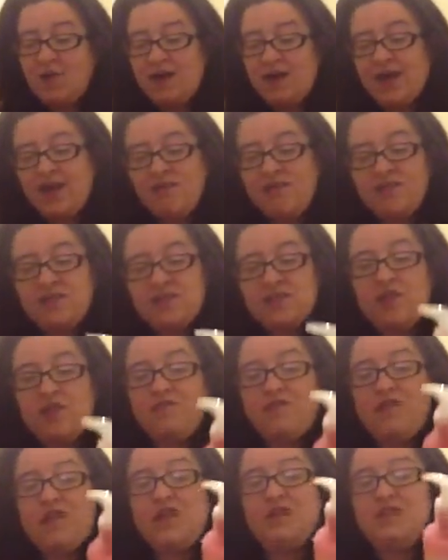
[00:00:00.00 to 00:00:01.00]
getting rid
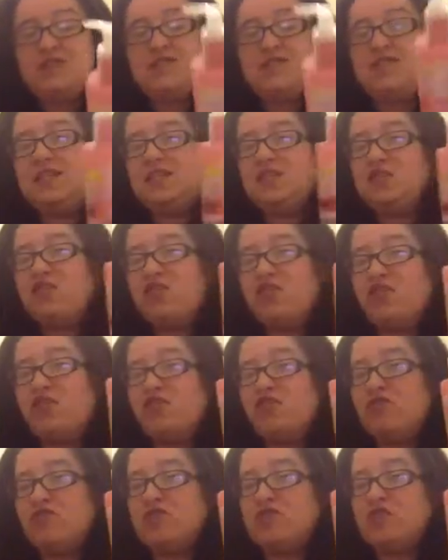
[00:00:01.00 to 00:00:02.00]
of is the Sugar
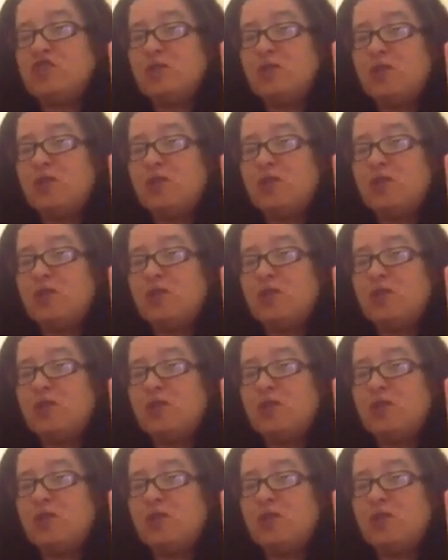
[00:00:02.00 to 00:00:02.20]
Crush